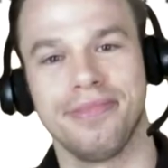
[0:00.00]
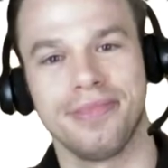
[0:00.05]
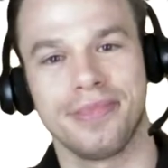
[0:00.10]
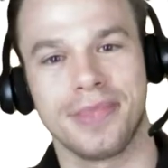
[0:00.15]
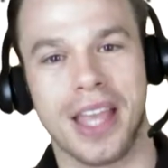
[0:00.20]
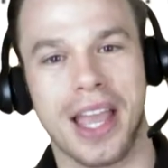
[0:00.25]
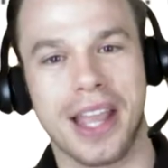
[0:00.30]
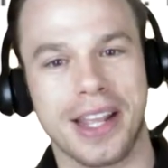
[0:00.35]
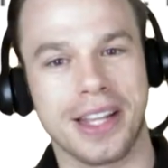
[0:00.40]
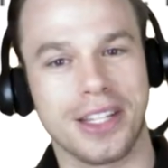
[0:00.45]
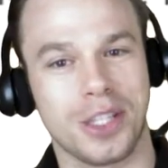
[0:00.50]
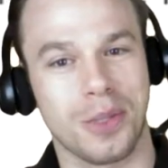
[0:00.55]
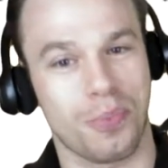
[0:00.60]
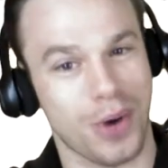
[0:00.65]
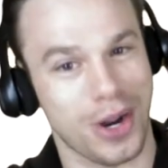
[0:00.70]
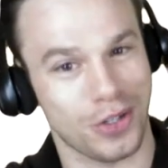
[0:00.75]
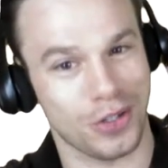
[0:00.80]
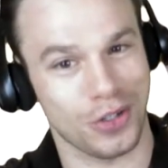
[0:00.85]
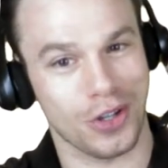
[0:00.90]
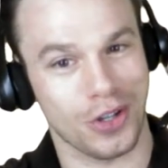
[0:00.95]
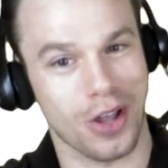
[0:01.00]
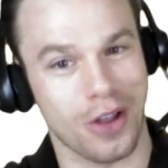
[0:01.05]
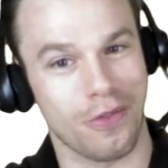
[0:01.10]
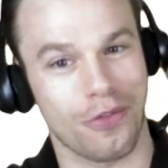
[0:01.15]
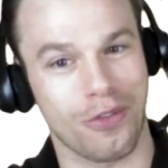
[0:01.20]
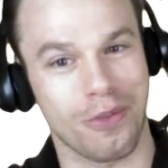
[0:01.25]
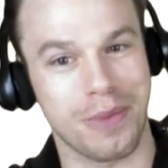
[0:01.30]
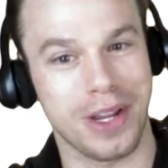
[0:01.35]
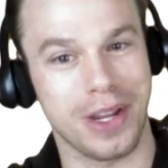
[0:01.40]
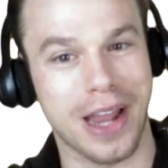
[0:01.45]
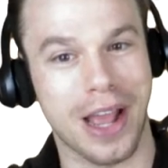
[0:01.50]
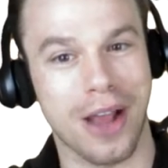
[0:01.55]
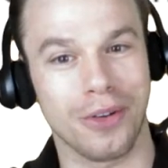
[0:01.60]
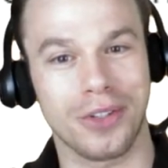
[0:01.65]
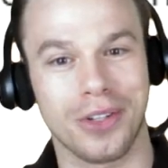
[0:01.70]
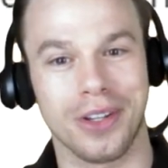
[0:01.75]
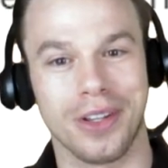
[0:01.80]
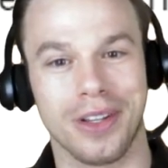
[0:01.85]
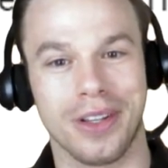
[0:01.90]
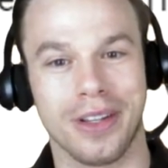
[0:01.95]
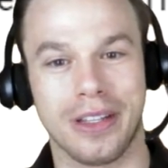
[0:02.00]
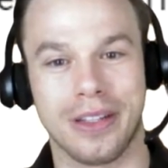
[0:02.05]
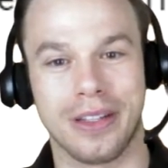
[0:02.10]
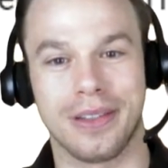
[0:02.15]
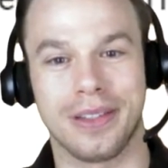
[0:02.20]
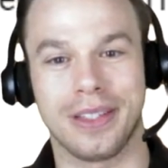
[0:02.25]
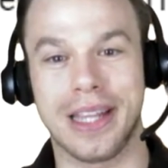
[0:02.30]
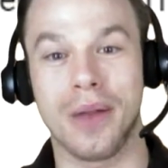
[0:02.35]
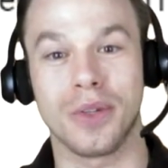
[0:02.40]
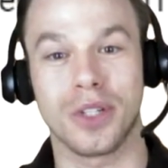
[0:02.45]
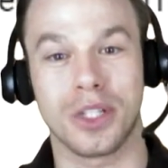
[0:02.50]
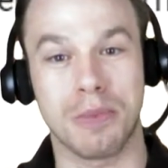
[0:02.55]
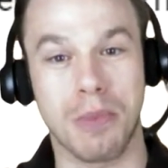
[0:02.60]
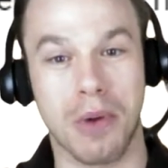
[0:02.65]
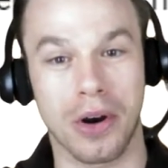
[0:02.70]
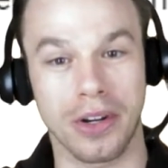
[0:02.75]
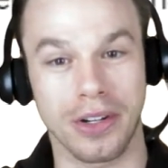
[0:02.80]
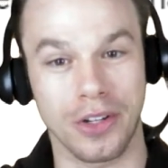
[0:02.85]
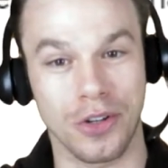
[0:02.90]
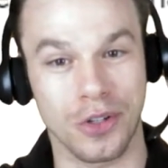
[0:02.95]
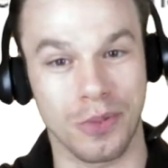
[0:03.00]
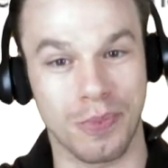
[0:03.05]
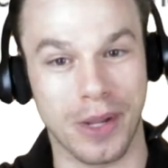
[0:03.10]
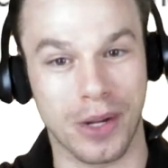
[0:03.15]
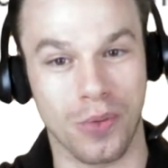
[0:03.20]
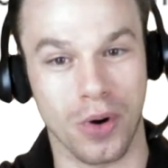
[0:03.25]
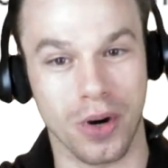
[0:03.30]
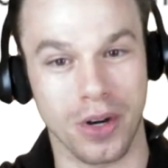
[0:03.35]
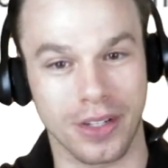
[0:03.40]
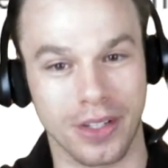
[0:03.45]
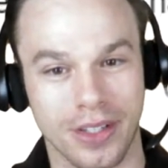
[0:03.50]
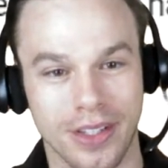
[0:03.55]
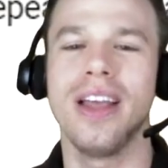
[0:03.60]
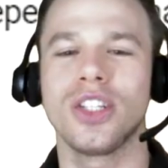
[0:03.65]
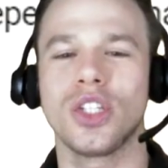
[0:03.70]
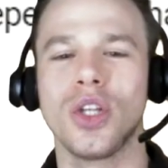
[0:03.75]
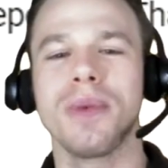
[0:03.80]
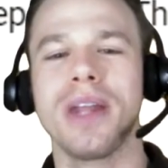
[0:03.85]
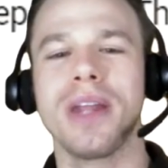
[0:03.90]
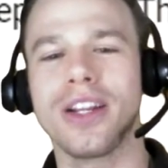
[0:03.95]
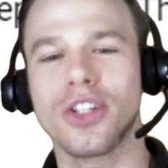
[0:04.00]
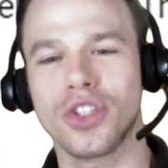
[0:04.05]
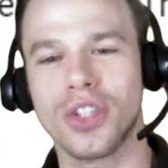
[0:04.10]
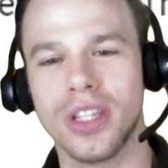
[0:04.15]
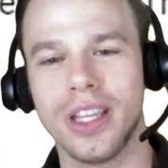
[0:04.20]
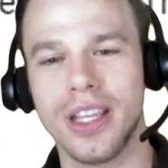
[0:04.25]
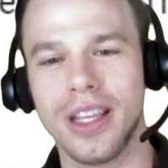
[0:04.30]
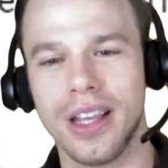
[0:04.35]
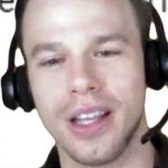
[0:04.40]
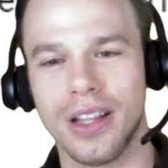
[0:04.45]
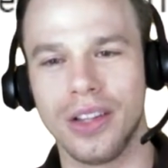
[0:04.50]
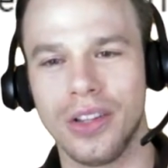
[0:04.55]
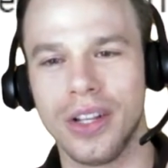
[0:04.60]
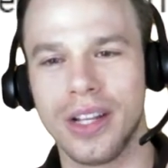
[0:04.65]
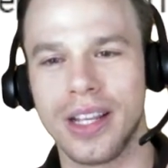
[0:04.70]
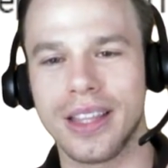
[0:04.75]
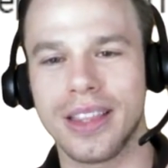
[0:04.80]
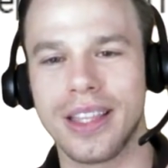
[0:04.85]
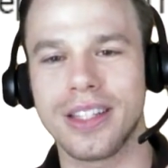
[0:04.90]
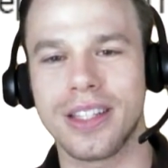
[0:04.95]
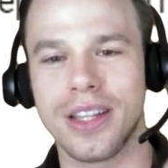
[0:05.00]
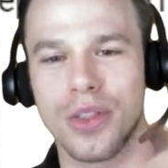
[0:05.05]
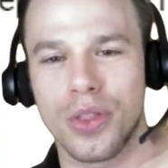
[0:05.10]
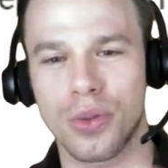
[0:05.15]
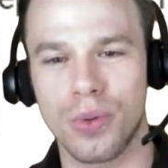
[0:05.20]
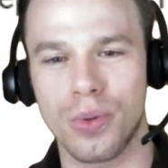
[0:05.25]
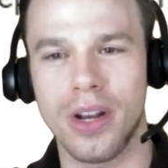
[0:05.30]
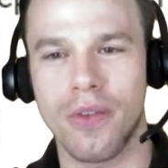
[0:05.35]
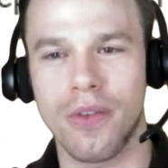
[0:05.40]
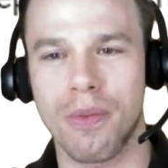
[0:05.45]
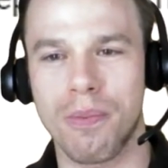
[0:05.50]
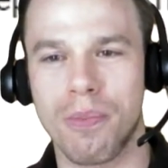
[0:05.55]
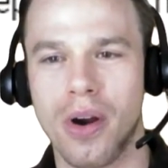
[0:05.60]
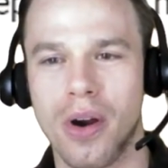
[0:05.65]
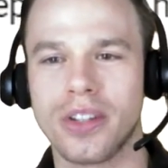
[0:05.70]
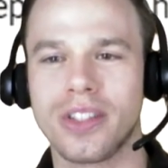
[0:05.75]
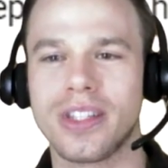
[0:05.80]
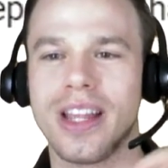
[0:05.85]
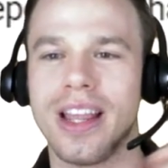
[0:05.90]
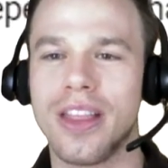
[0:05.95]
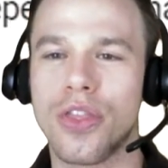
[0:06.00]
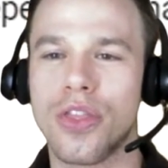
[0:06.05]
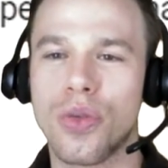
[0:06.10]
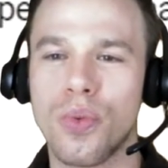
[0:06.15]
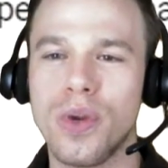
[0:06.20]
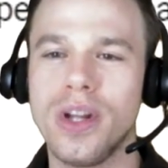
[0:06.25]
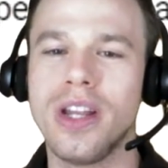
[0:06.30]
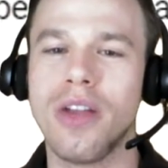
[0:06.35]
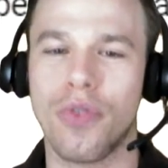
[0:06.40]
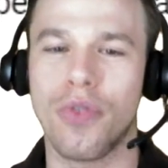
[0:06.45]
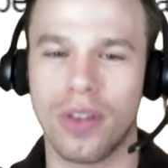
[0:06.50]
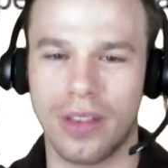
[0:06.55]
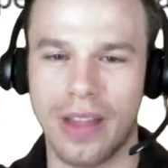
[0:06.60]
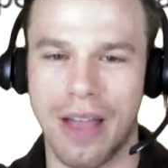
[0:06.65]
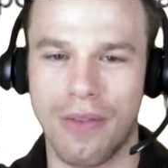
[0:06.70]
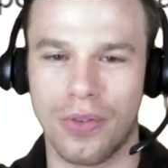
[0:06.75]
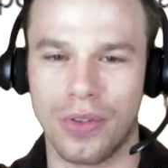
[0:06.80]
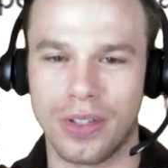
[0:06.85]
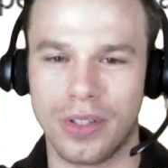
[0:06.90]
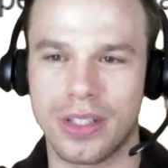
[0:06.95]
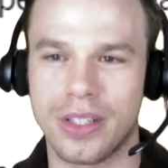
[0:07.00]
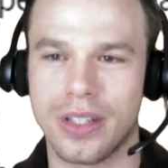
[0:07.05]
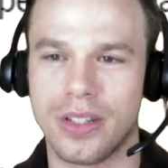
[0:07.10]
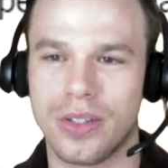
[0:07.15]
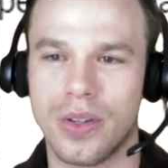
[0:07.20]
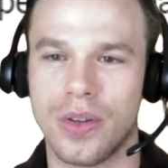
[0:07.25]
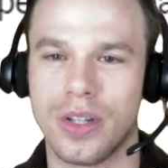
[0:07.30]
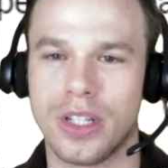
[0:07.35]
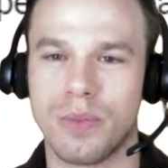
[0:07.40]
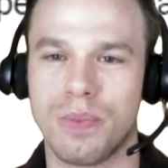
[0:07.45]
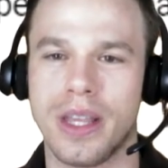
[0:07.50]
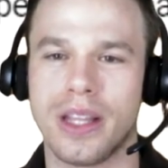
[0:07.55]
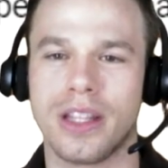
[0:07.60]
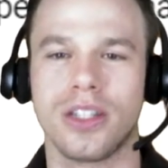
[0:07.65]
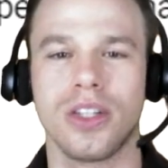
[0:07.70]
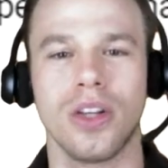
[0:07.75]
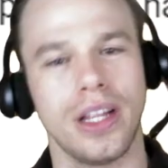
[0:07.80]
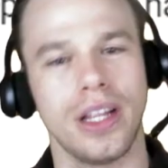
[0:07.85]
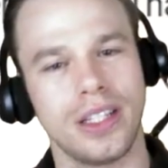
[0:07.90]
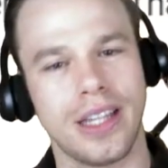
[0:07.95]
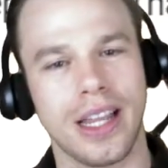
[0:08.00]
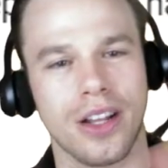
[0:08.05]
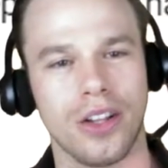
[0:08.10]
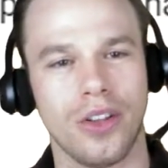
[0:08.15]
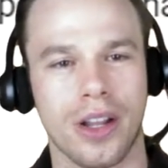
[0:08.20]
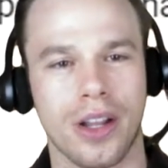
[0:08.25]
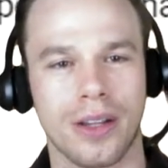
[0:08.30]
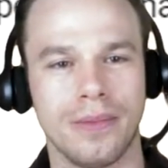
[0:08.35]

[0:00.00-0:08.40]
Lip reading: I guess the pressure's on for me now to sound smart and use big words. So I'm going to actually look at this in three different parts, three different levels, so to speak. So let's take a look.